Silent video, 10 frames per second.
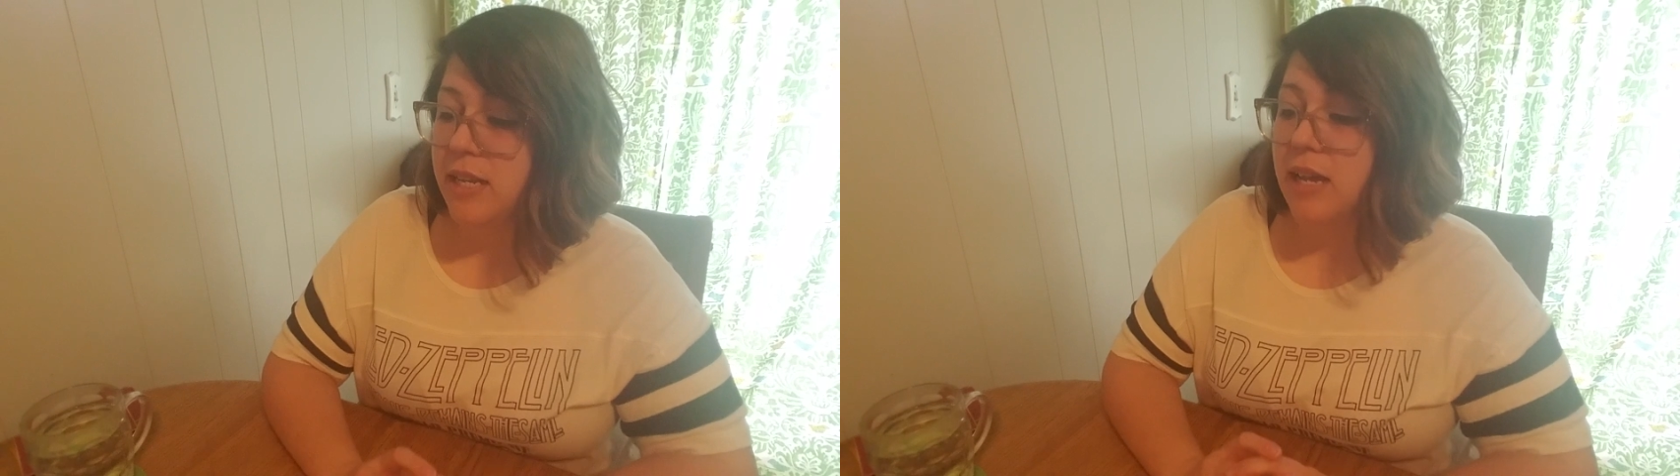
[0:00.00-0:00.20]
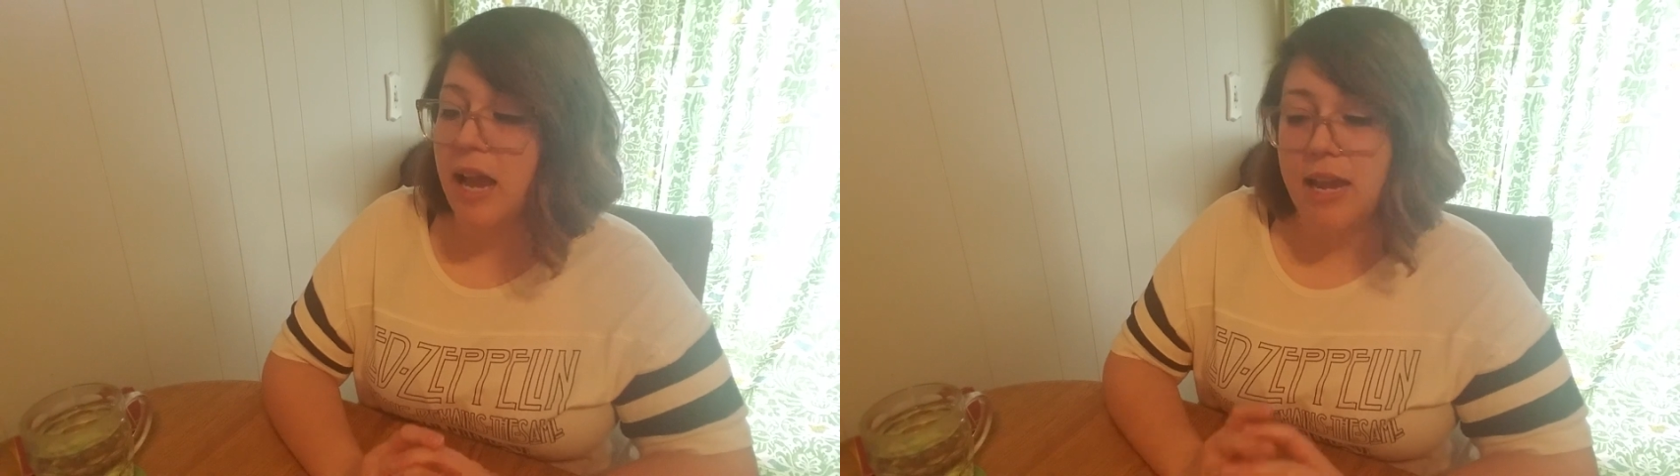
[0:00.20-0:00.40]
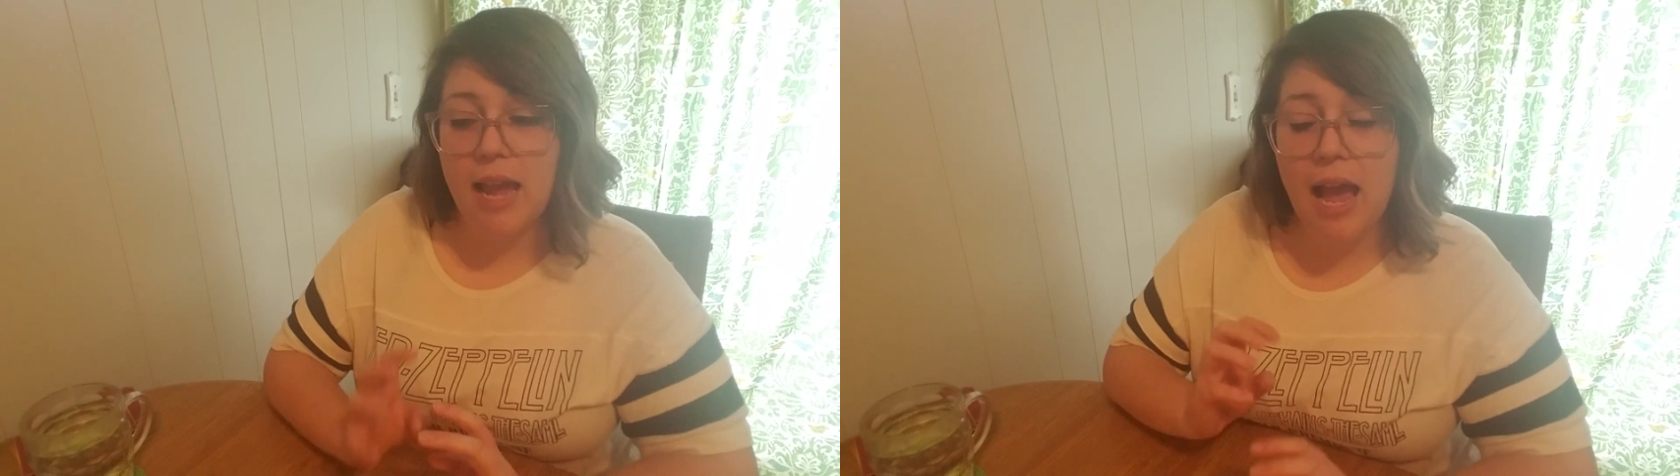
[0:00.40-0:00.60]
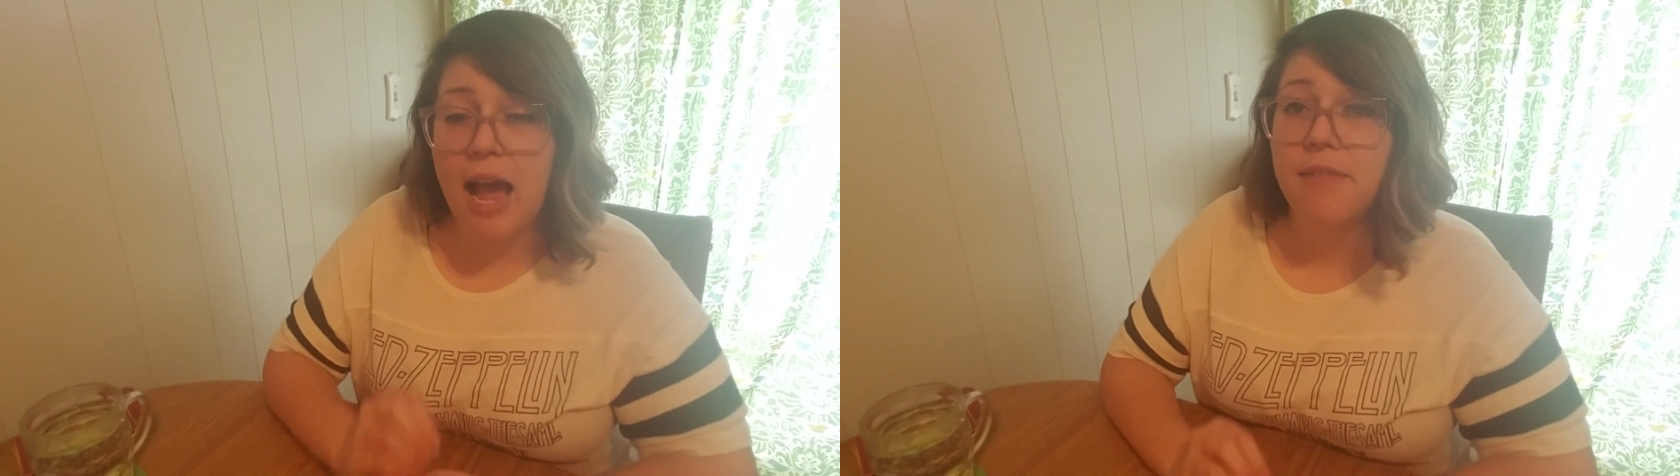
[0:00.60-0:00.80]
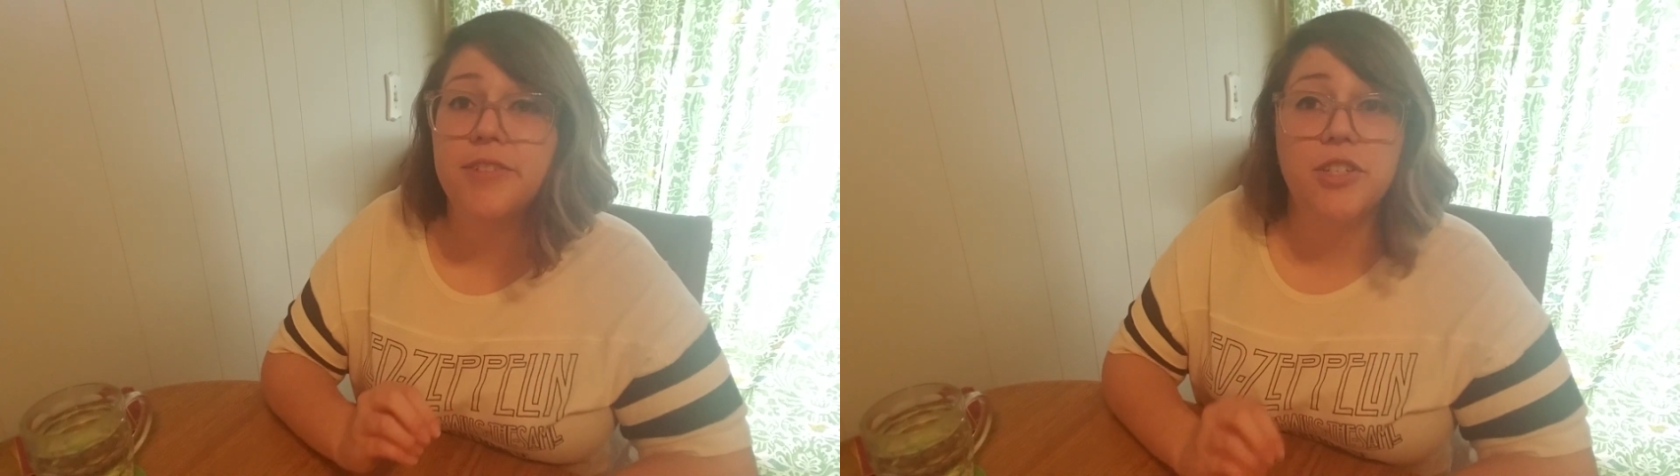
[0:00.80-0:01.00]
I
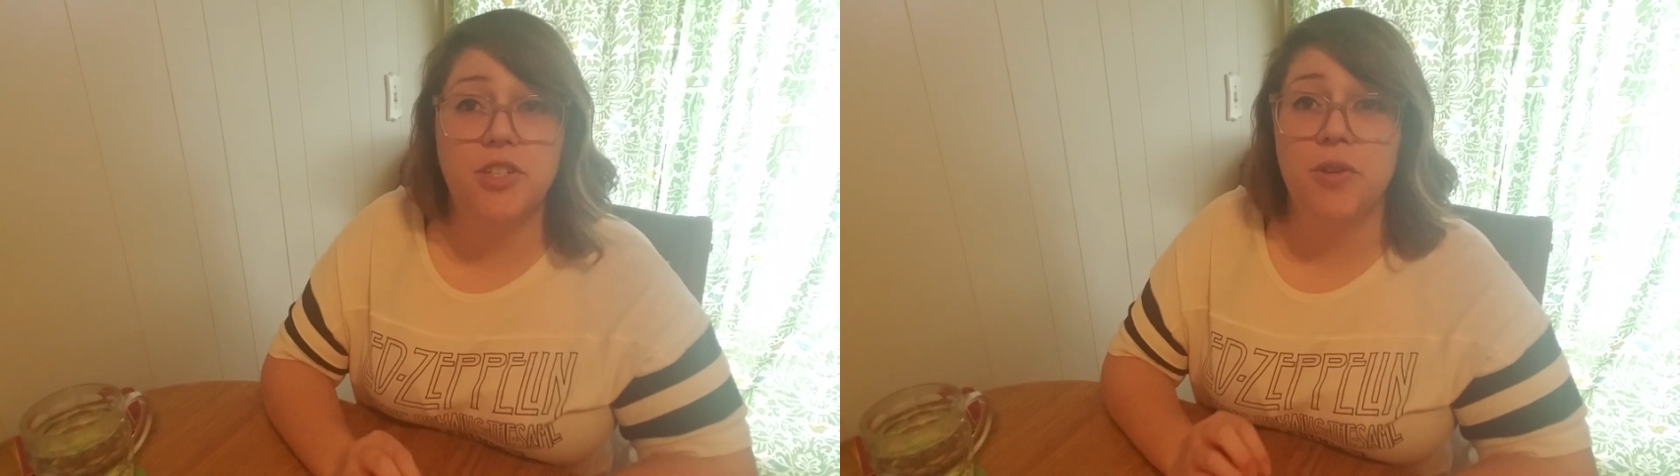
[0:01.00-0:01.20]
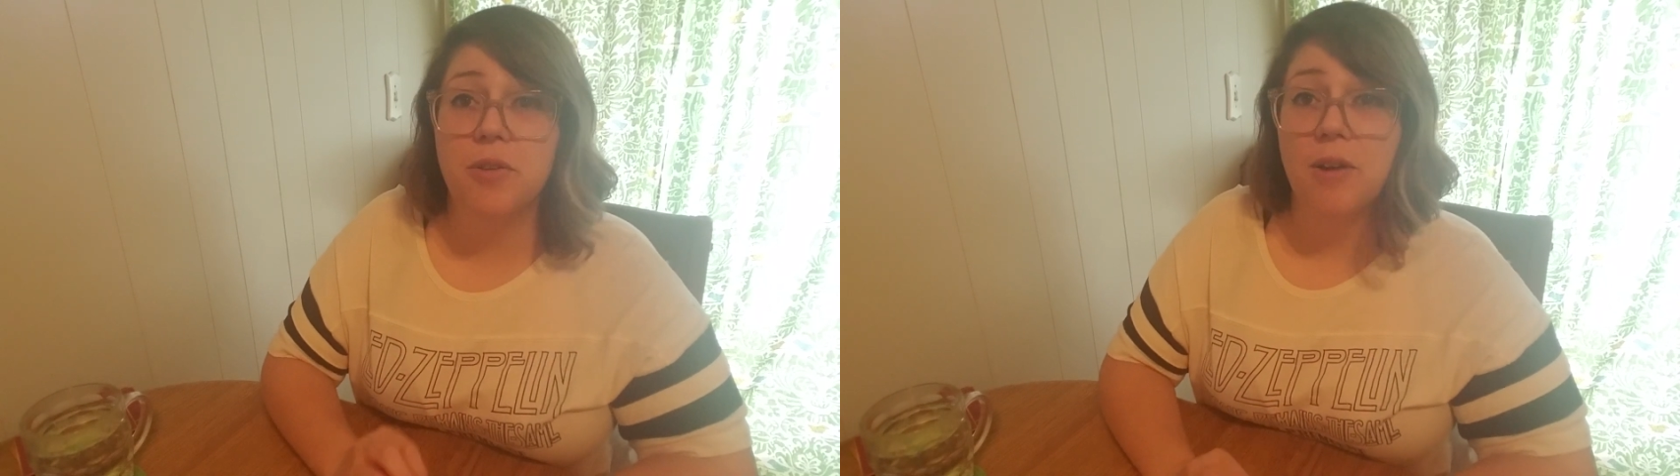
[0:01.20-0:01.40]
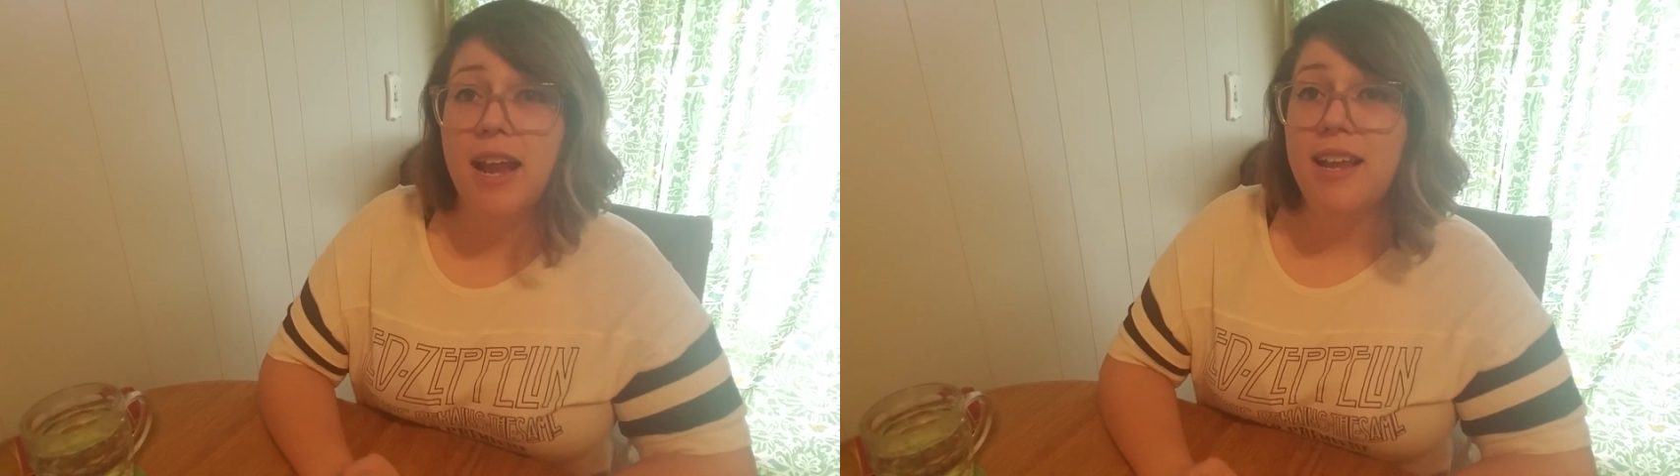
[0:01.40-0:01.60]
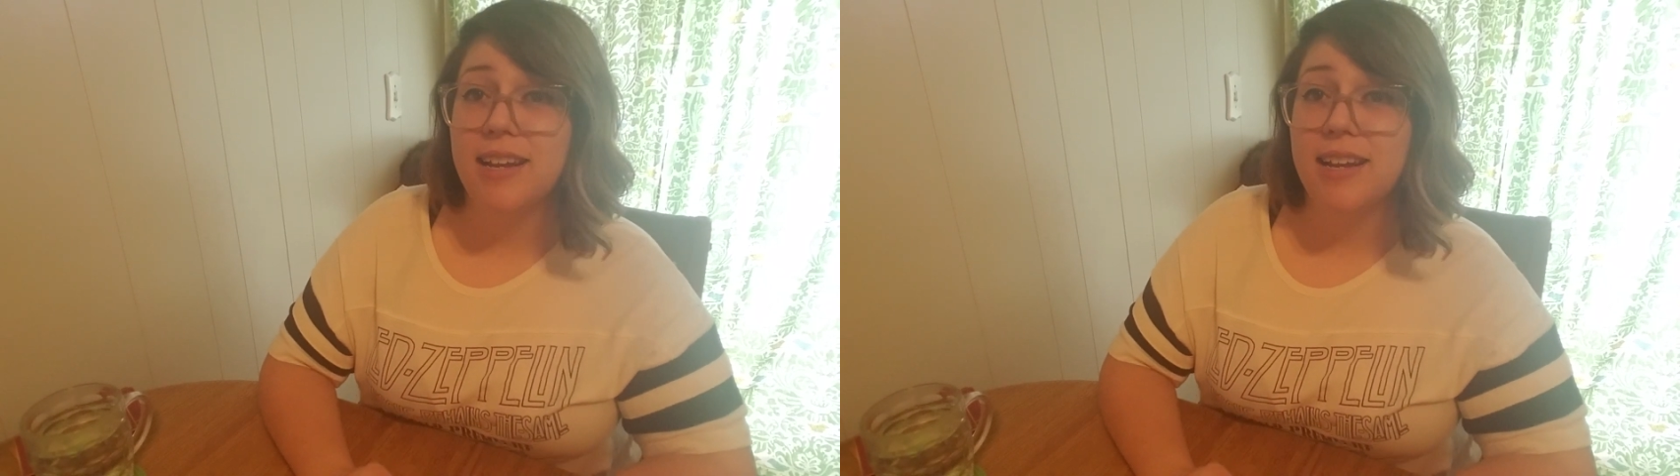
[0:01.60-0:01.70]
have to do it right